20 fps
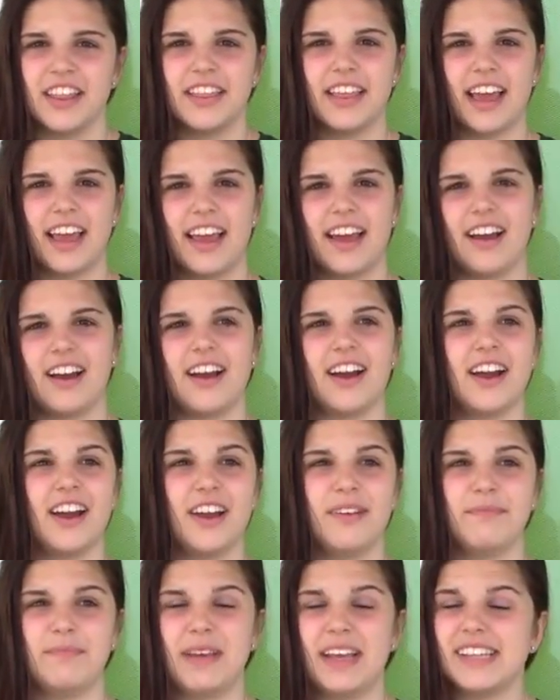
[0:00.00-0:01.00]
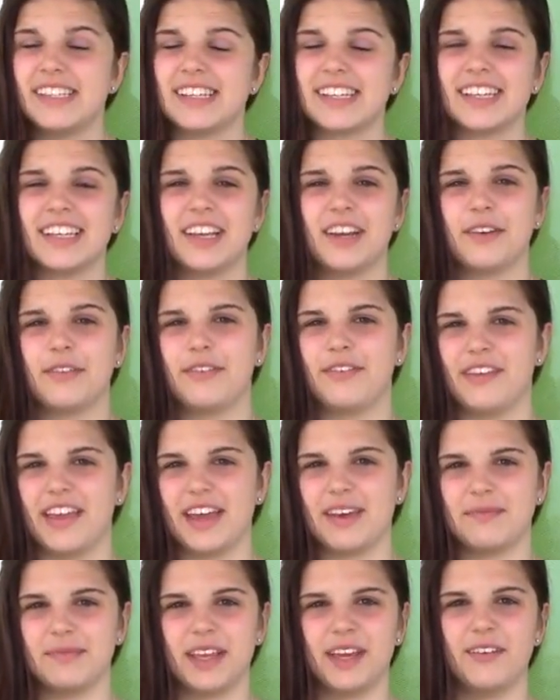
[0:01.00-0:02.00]
They are basically your
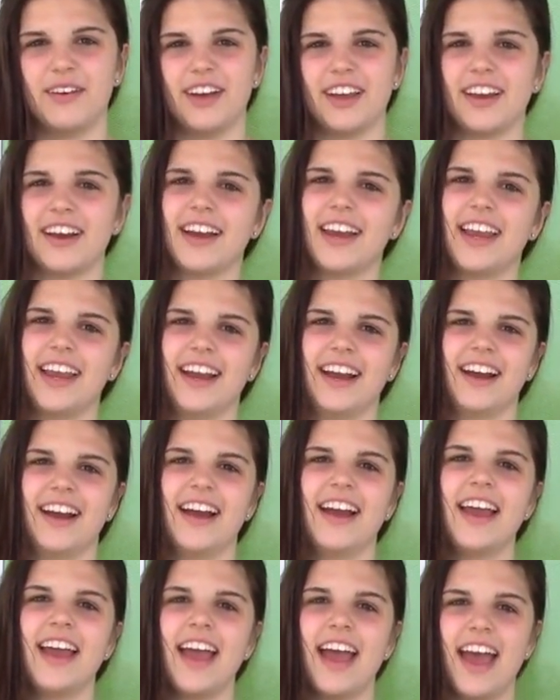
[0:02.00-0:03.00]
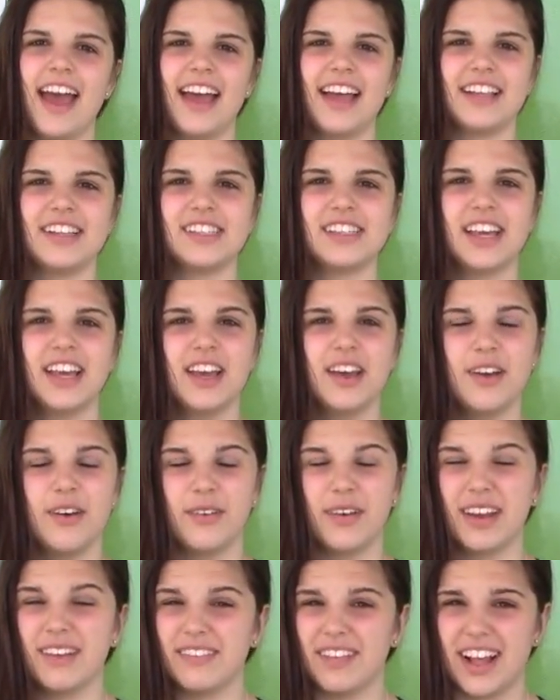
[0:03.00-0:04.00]
family while you're here and
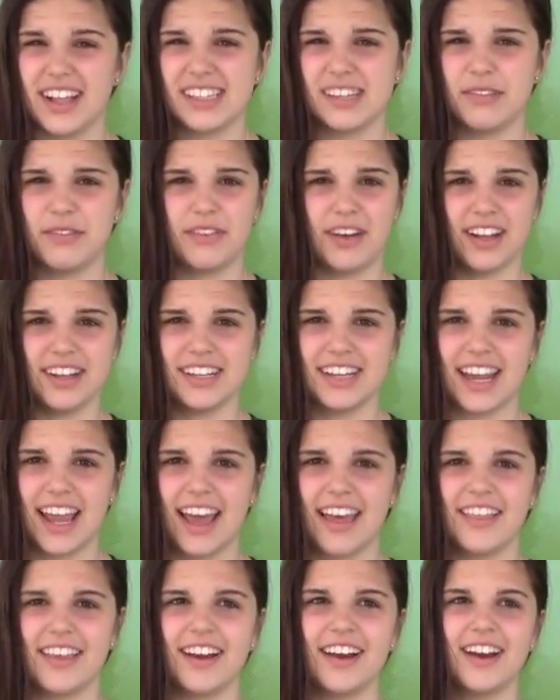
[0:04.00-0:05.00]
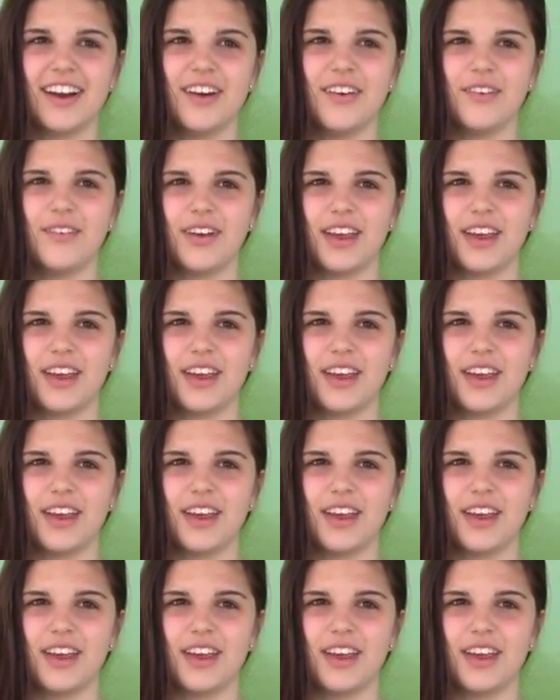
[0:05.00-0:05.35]
we have lots of fun together.